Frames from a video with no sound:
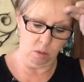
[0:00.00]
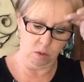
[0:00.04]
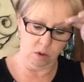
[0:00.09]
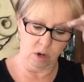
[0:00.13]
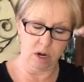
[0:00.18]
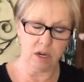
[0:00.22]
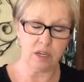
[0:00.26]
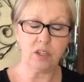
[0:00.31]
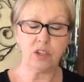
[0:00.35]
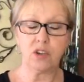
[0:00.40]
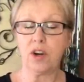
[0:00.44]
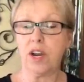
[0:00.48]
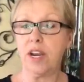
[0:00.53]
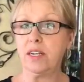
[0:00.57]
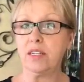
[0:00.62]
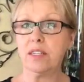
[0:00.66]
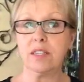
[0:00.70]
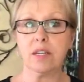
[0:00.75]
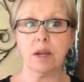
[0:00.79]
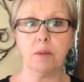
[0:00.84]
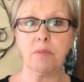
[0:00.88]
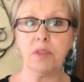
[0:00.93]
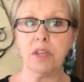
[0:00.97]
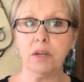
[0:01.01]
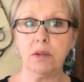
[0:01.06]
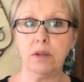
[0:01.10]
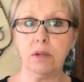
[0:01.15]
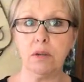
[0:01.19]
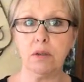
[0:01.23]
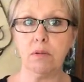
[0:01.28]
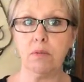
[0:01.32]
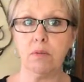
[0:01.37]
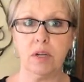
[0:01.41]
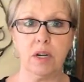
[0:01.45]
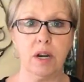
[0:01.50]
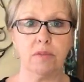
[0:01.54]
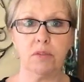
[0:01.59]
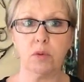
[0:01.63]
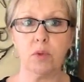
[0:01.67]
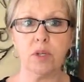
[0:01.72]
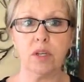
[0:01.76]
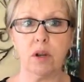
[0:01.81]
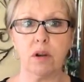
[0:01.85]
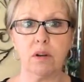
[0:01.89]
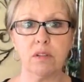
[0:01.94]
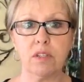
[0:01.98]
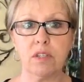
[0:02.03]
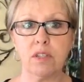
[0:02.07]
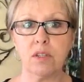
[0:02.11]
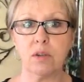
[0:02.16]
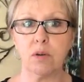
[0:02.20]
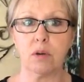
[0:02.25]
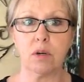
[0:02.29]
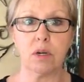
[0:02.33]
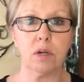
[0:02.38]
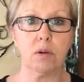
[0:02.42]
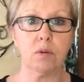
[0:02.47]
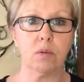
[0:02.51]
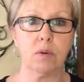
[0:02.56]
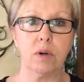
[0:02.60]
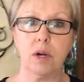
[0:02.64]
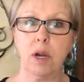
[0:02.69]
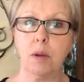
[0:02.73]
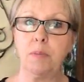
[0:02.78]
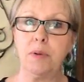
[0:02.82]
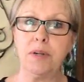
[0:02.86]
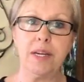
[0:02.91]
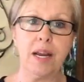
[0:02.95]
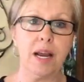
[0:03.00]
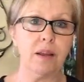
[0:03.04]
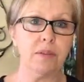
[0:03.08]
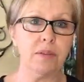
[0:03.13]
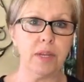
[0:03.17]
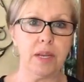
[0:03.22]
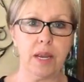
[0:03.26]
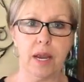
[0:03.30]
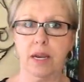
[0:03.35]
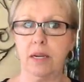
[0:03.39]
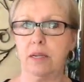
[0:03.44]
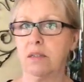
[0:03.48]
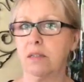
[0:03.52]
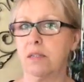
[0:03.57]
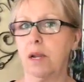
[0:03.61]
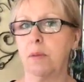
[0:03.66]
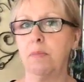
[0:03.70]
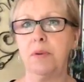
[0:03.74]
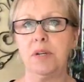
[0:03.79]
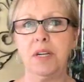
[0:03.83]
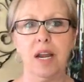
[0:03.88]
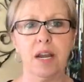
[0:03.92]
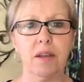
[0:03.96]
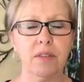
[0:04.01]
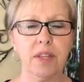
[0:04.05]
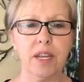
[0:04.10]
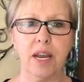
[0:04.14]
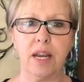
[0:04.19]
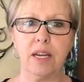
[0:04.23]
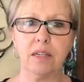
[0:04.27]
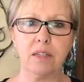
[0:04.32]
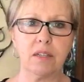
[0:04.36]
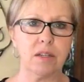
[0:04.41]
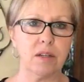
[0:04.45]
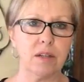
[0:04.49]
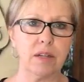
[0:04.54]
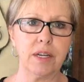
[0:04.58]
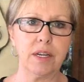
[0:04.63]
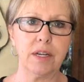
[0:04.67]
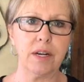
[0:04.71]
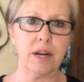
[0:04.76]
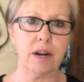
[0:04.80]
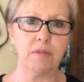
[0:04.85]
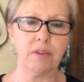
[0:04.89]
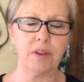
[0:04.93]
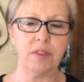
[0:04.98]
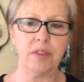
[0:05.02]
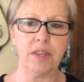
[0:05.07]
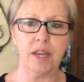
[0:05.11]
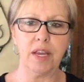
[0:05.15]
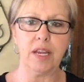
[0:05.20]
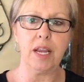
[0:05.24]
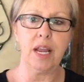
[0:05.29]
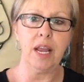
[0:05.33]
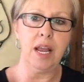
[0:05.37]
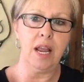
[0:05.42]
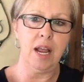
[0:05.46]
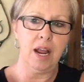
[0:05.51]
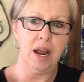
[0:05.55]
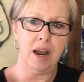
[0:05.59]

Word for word: We're always trying something new. Whenever we go to the store, we're up and down the aisles, up and down the aisles, looking at everything.